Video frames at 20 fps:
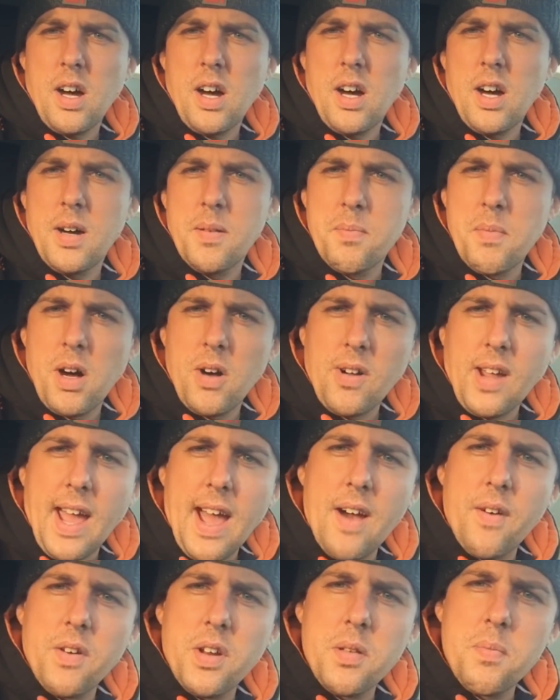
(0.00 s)
I'll get
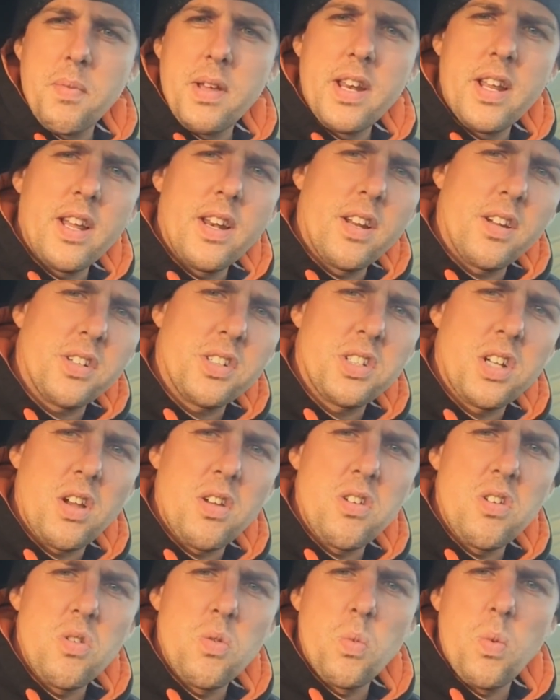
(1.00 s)
out in a minute and I'll show
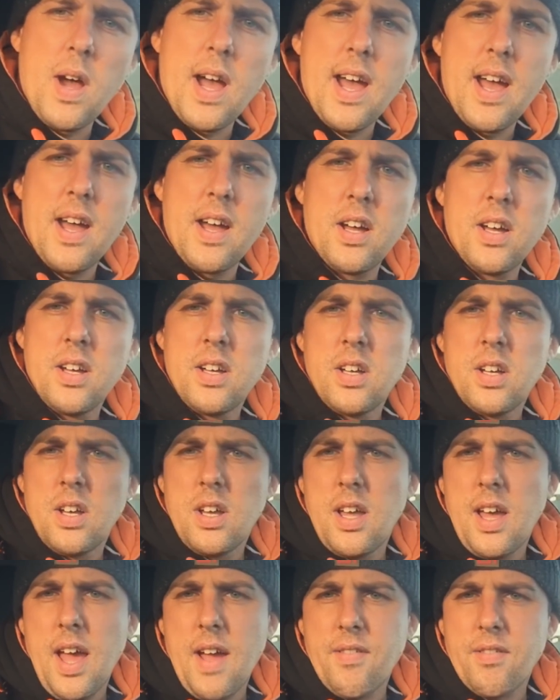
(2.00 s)
you where
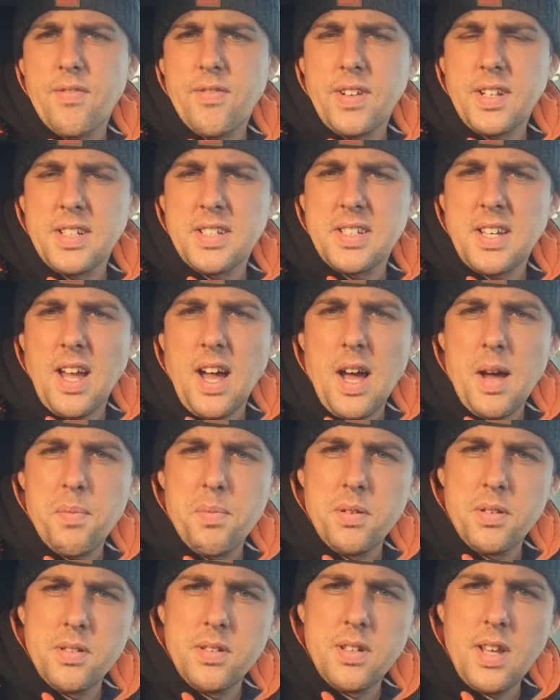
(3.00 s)
everything's set up
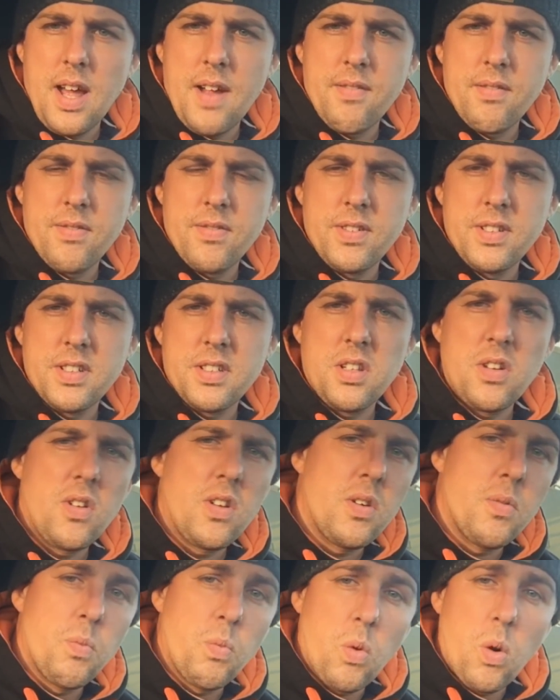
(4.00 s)
and everything's
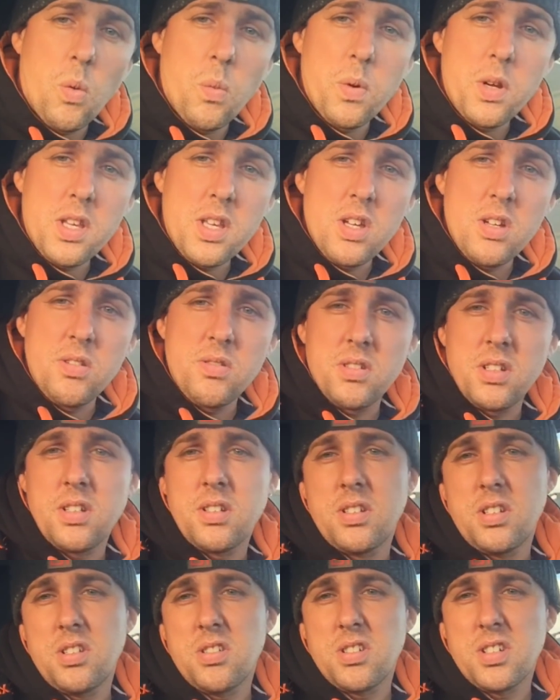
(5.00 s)
doing and what we're
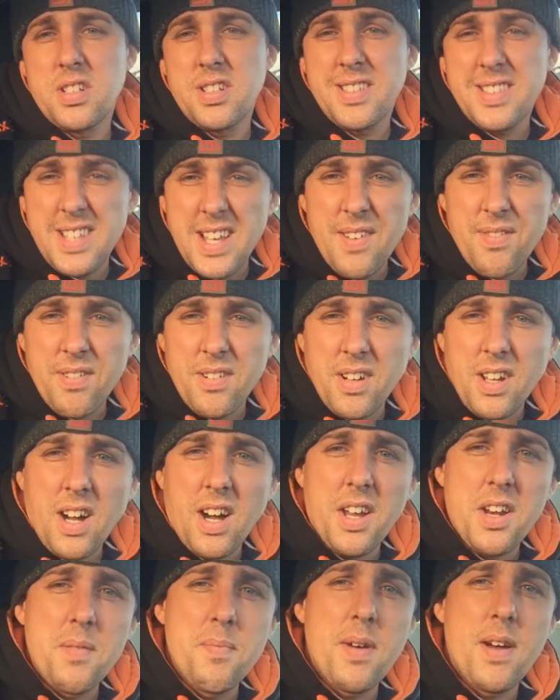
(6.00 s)
using a different
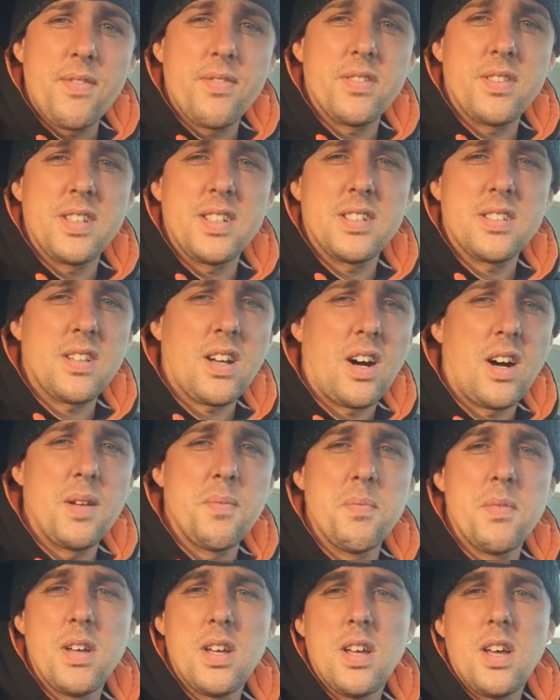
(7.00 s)
kind of method this
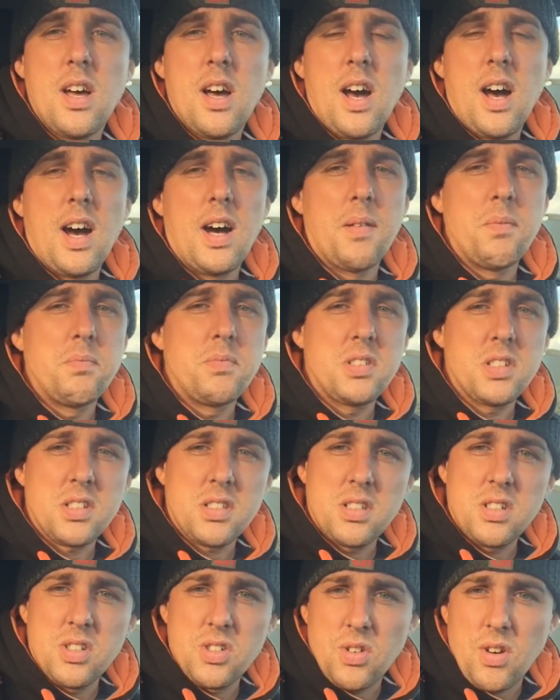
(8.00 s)
time,
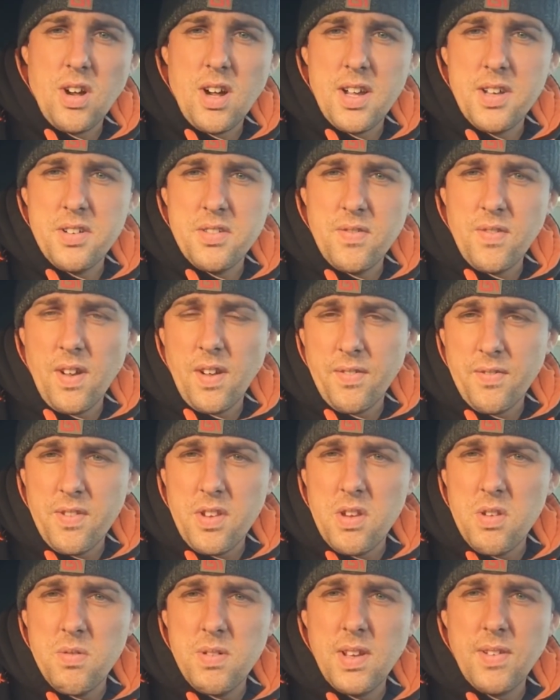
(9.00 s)
just to try a
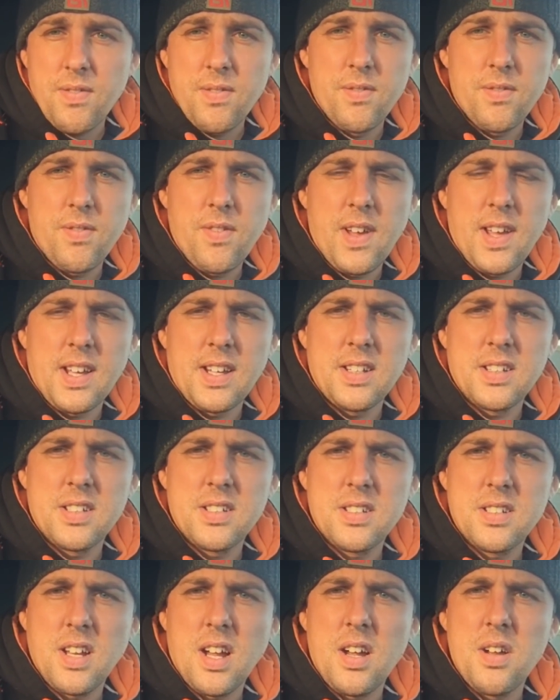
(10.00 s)
few different things.
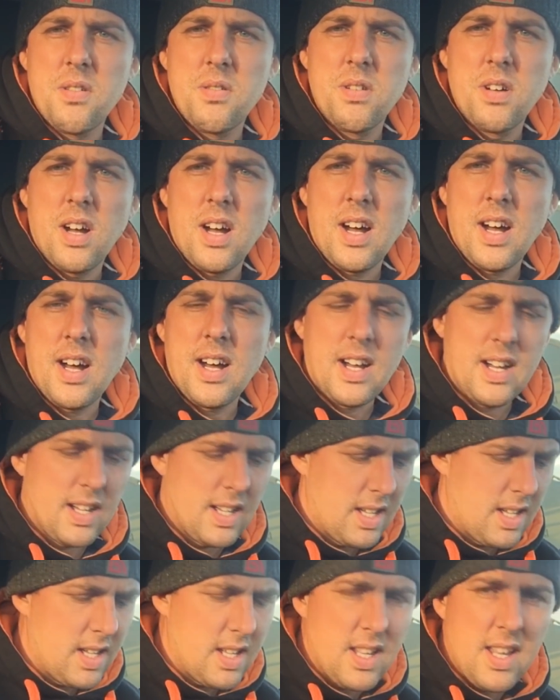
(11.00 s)
So
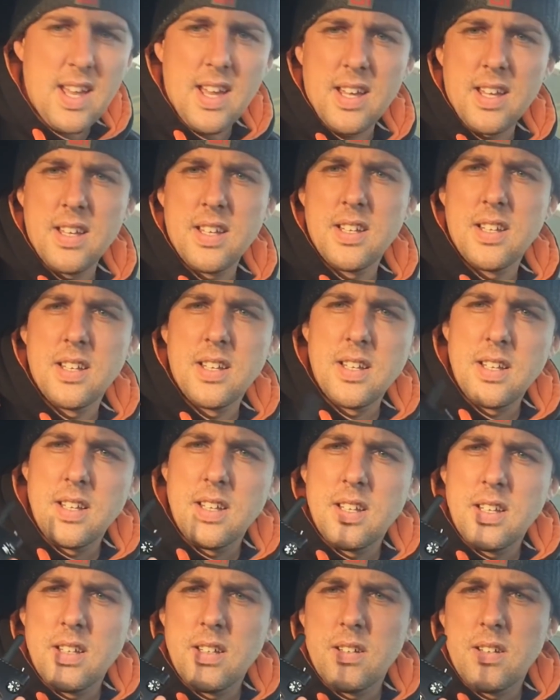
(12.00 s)
yeah,
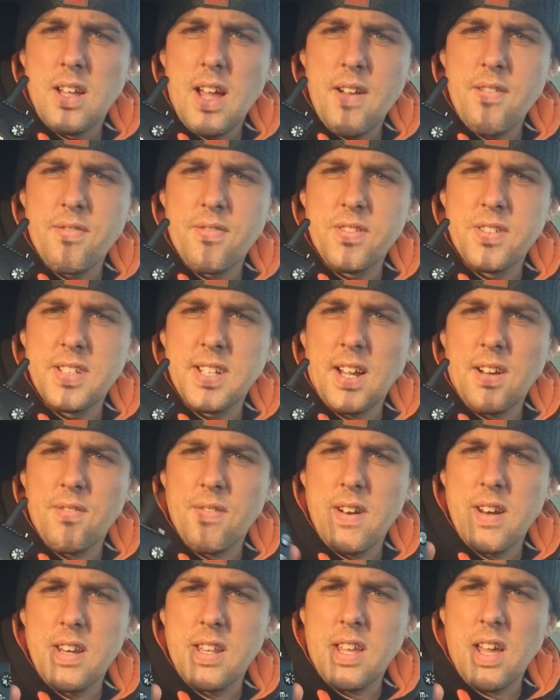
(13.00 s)
everything's out,
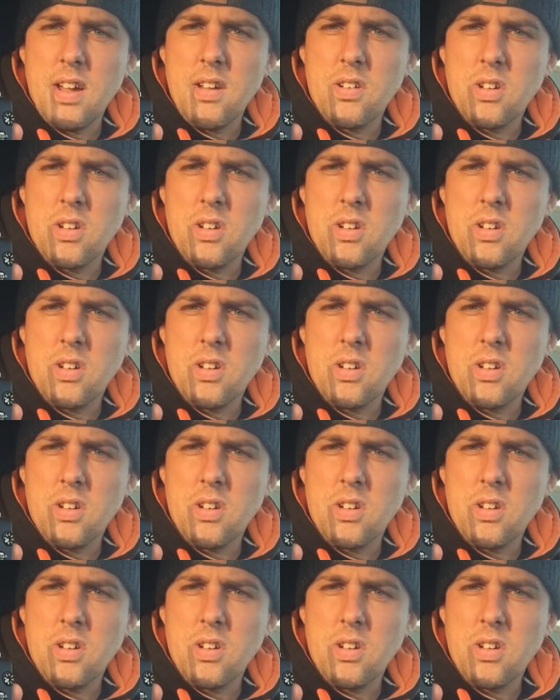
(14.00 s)
ready to go.